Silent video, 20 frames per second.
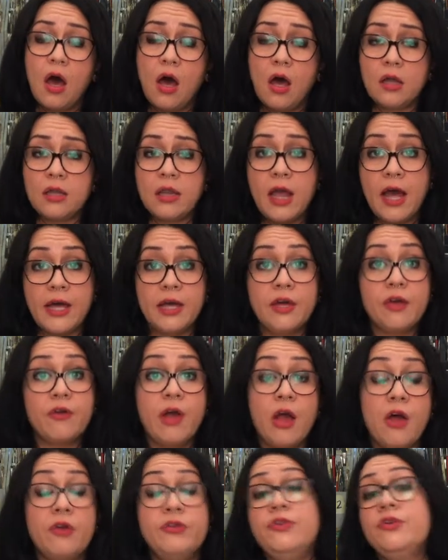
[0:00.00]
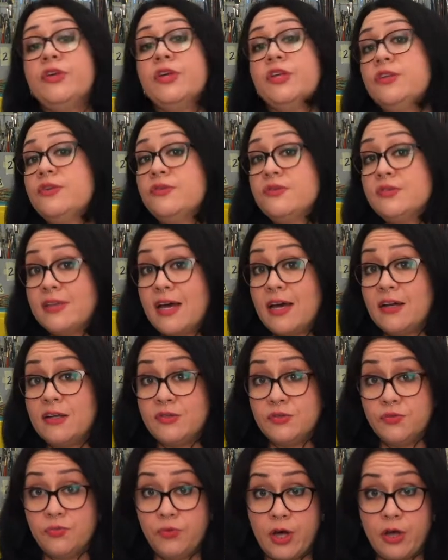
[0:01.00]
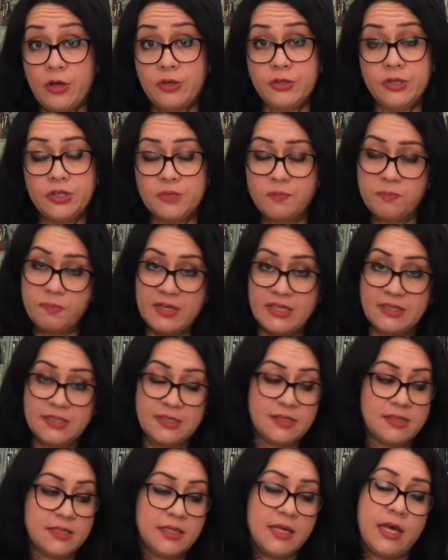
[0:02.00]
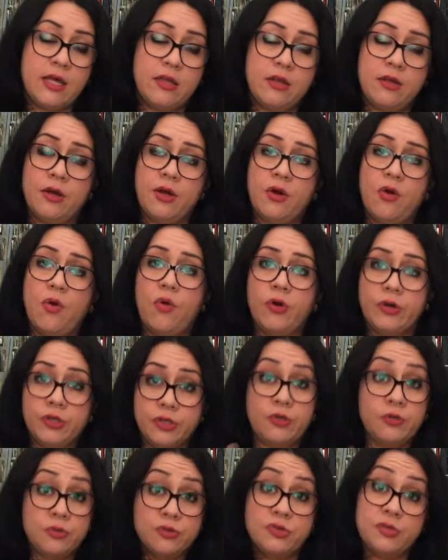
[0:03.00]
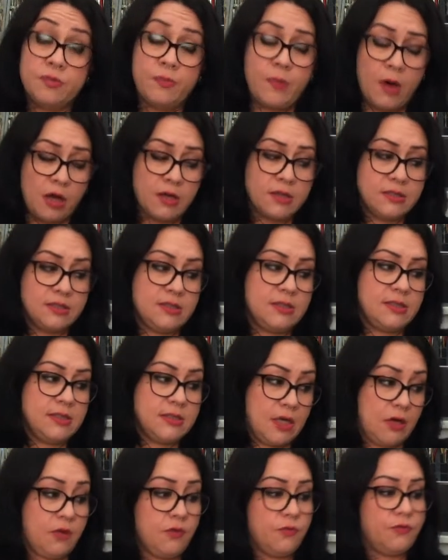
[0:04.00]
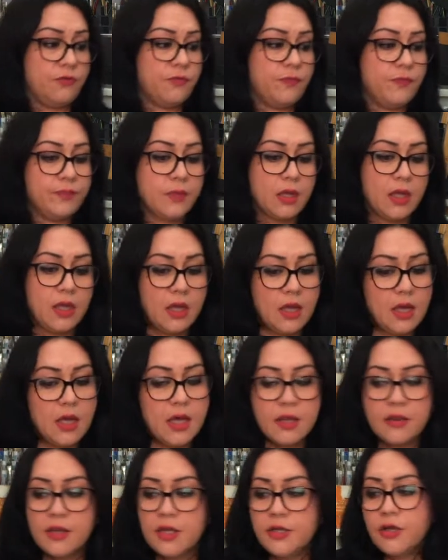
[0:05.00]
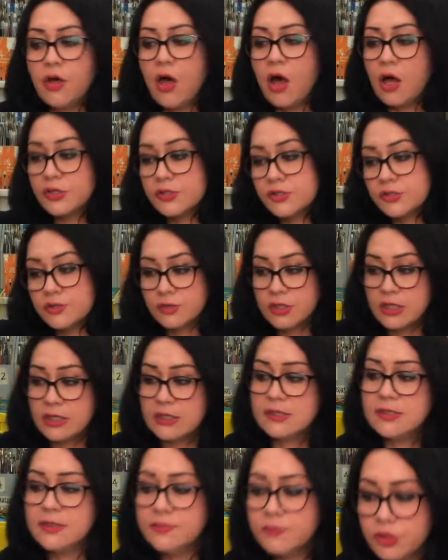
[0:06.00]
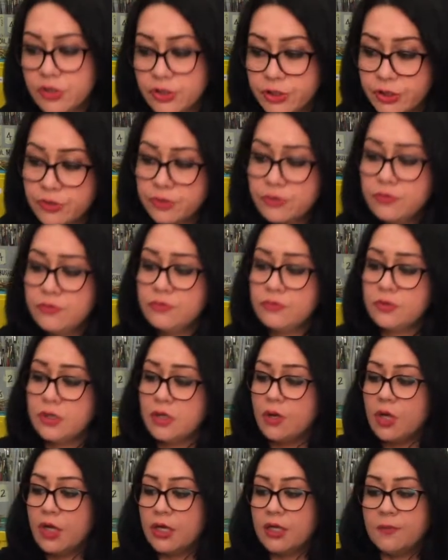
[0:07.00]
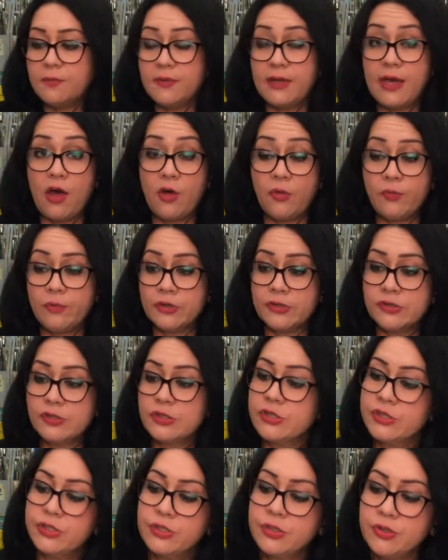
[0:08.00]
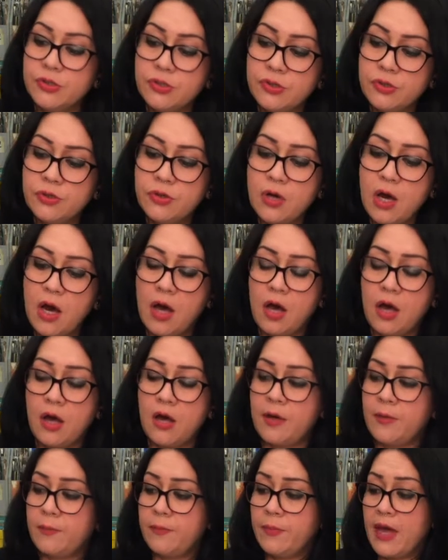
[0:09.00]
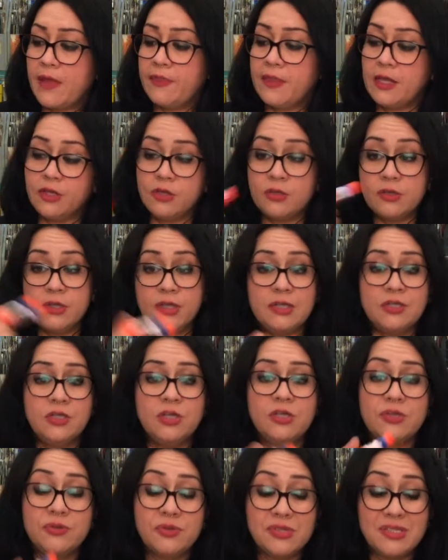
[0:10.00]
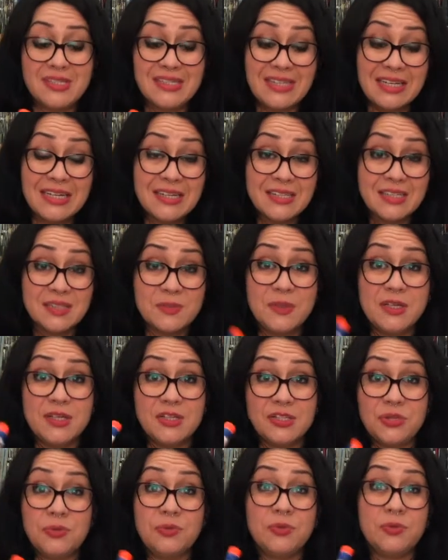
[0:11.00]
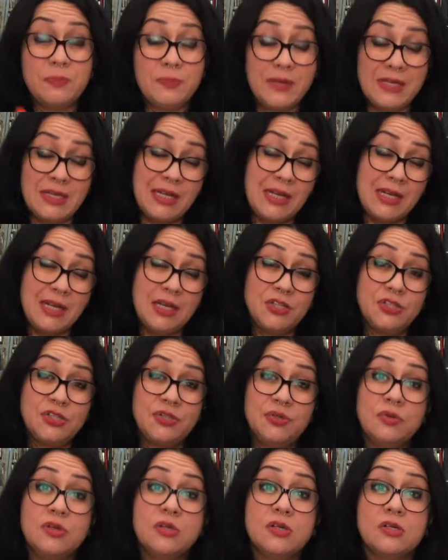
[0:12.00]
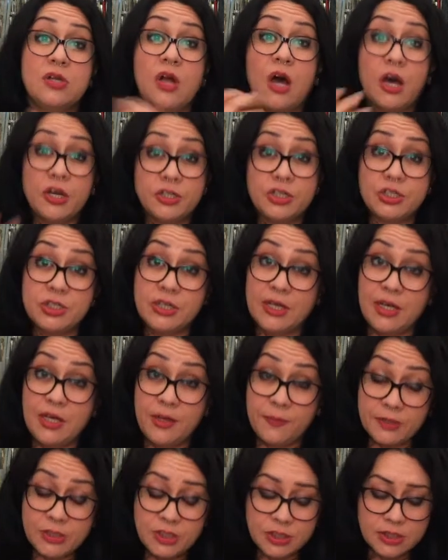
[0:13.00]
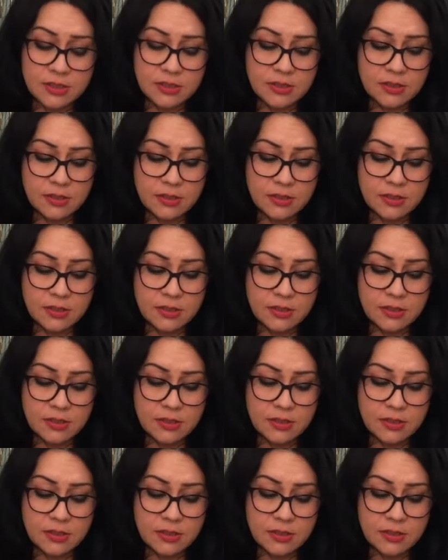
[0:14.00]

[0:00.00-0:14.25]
lying around, you can use that as well. You can piece it together or use the box itself. Then you'll also need some glue. It can be Elmer's glue, and then you'll need glue sticks because you will be needing to collage images.